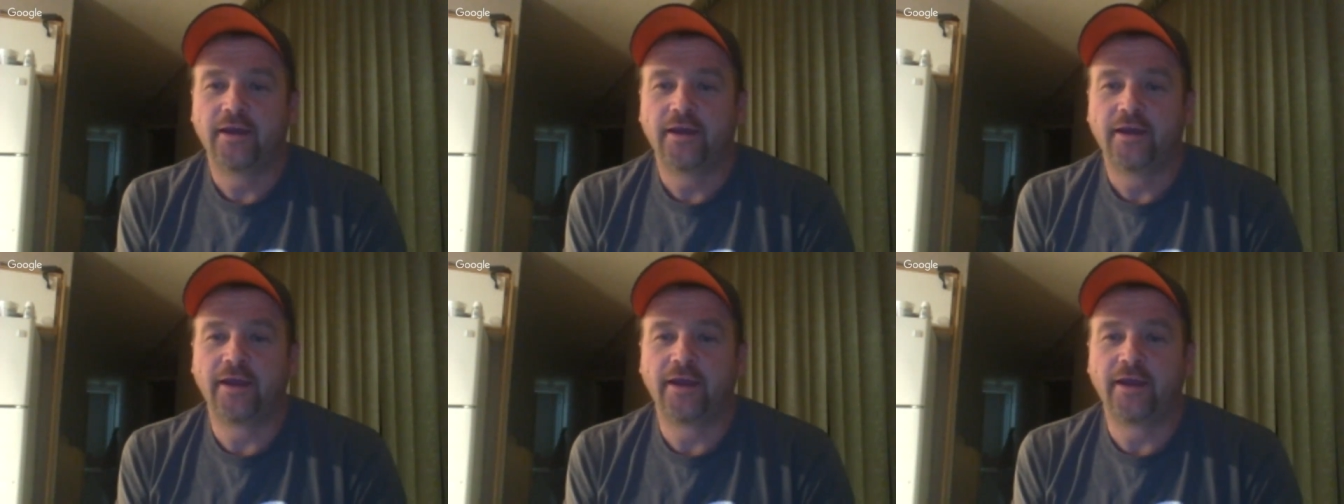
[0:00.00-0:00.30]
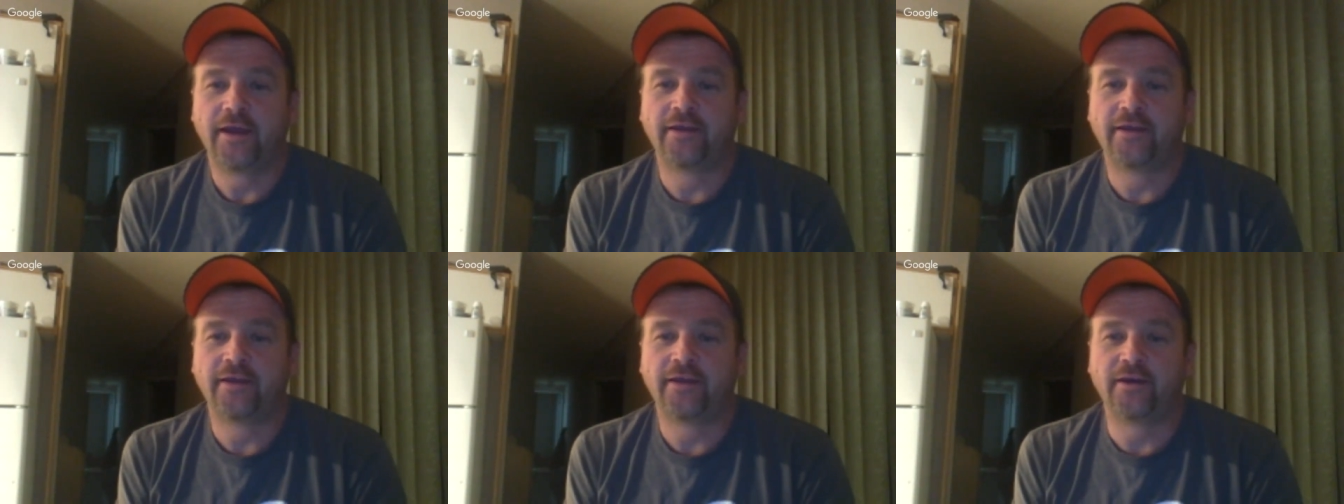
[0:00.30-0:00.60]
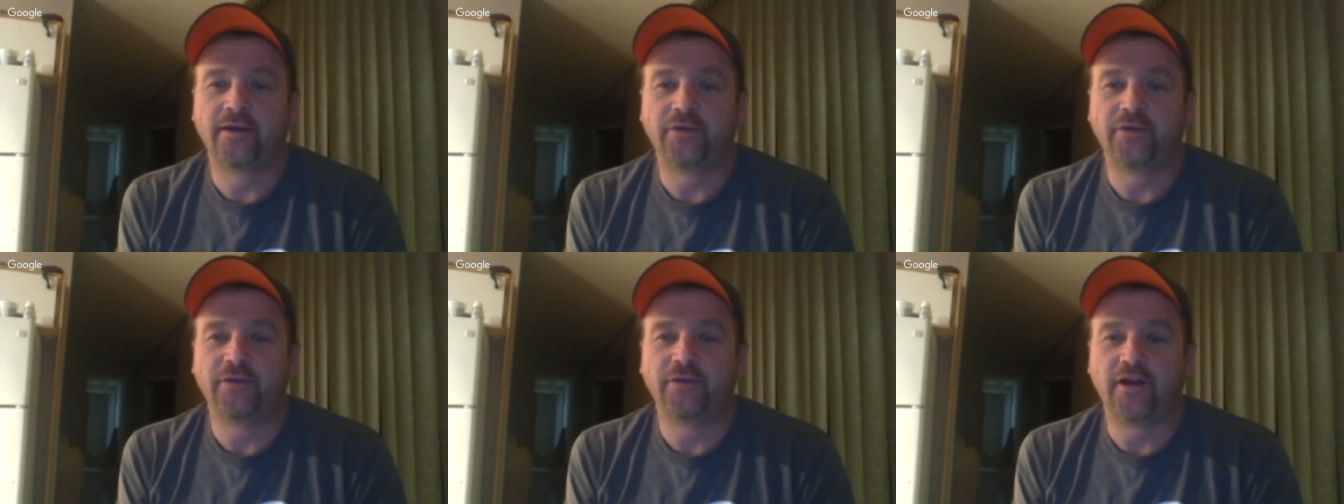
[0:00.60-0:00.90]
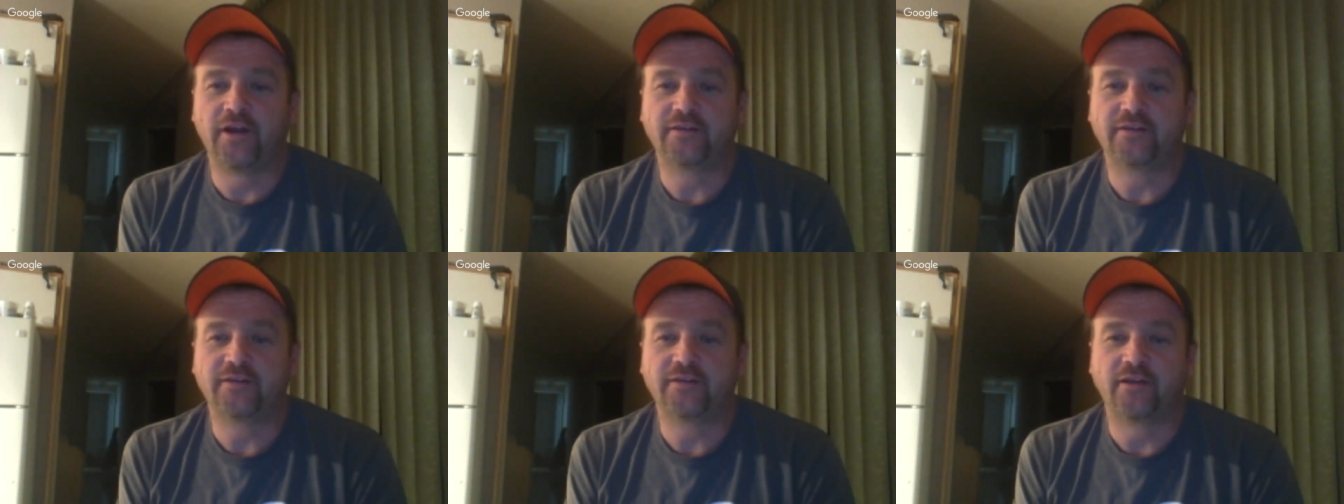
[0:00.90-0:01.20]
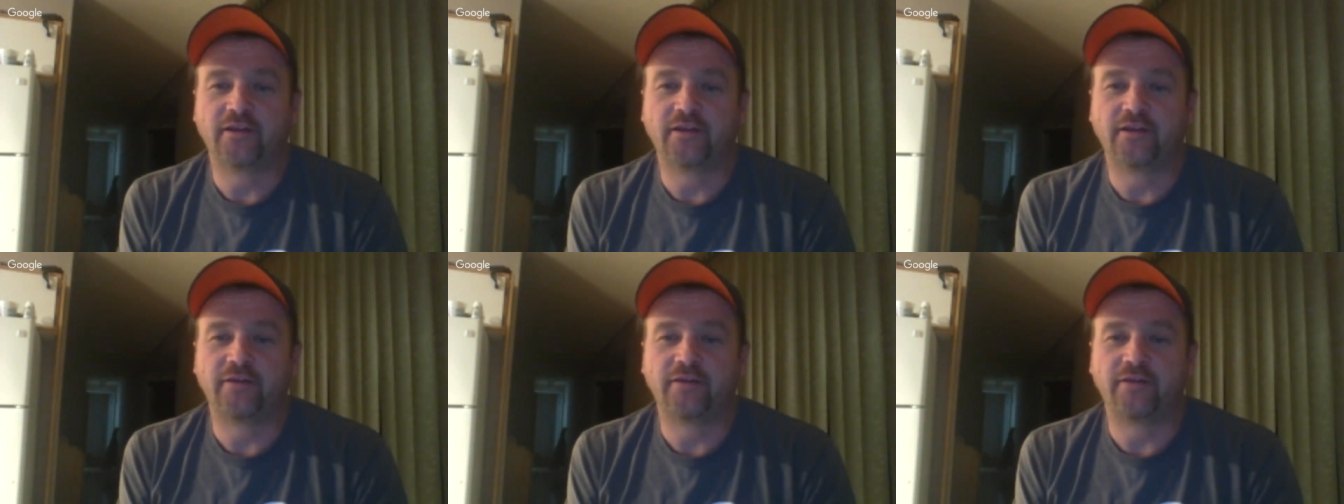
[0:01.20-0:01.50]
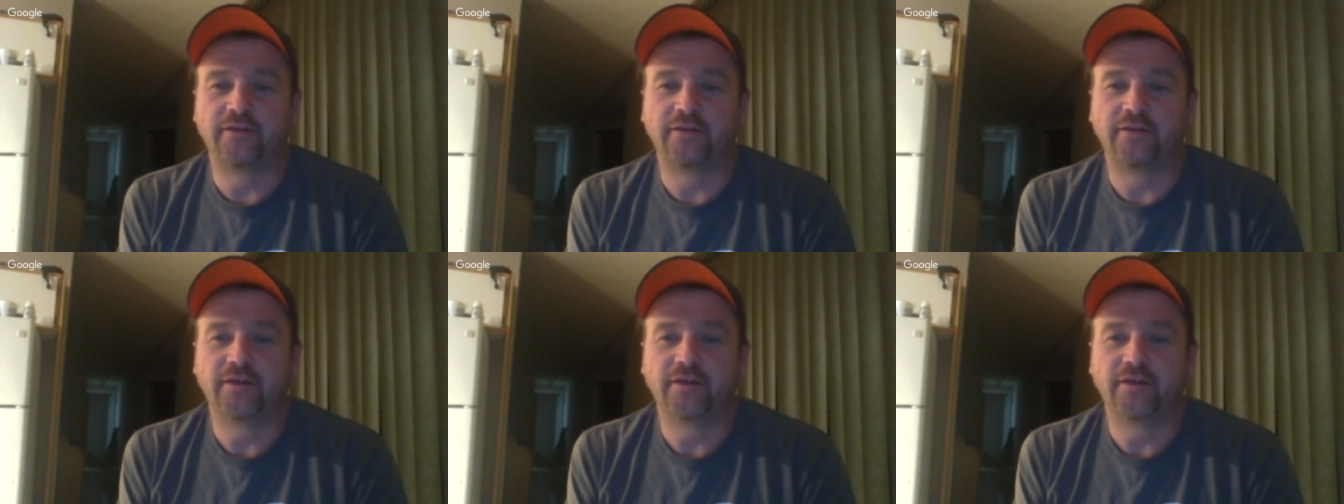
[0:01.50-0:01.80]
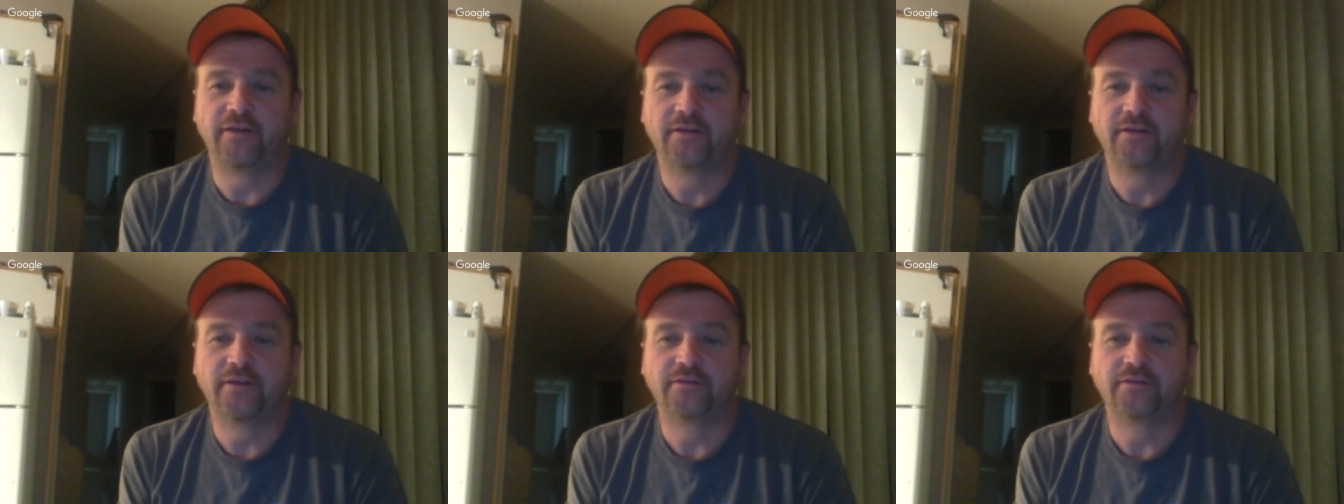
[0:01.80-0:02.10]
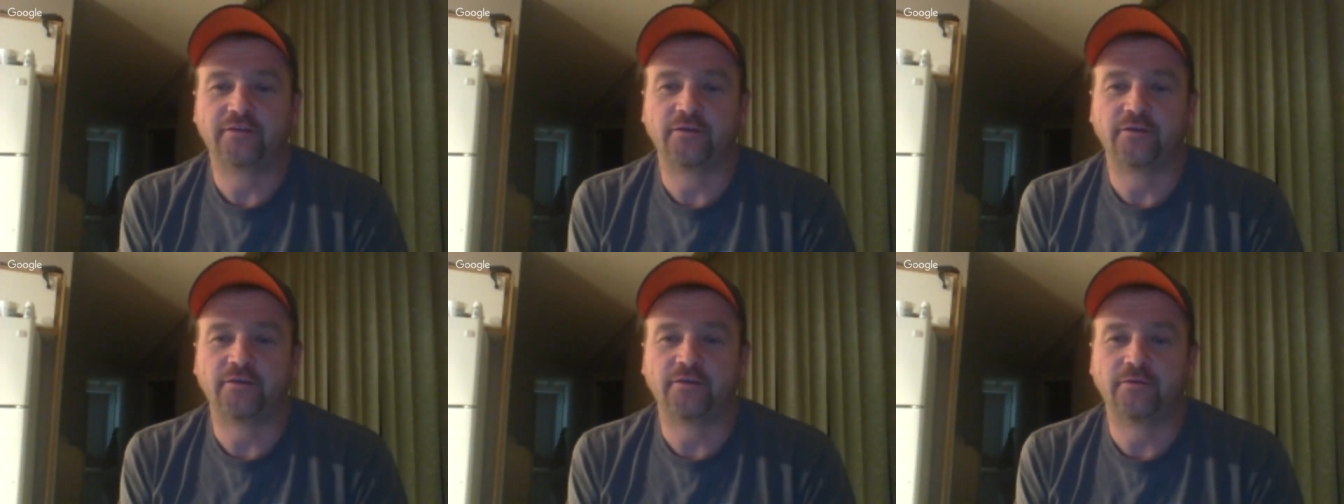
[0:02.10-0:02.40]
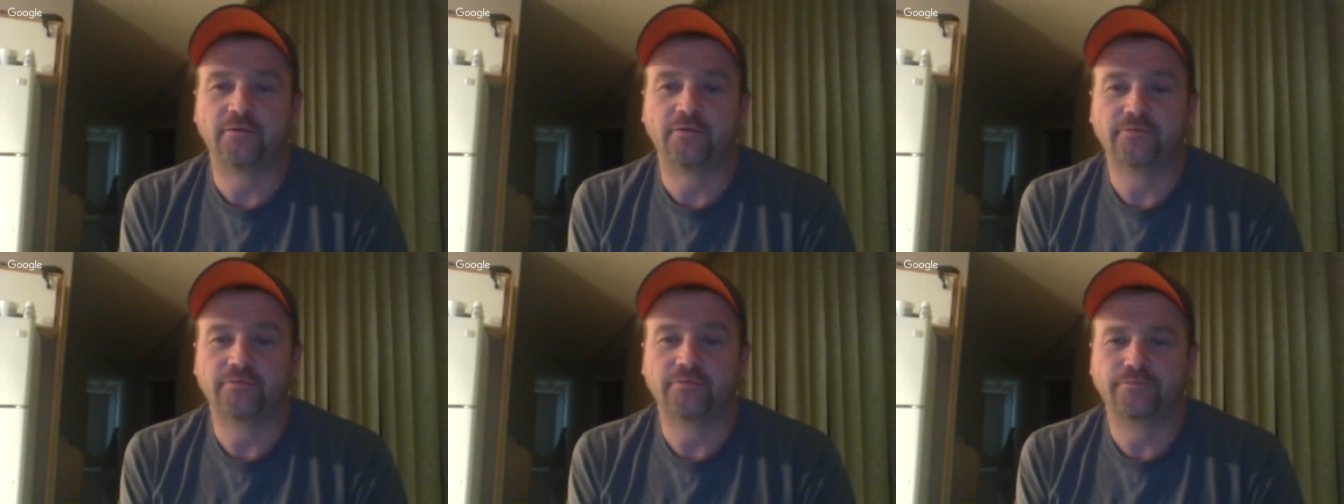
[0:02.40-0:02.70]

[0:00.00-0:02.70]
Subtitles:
And we lost a lot of it. So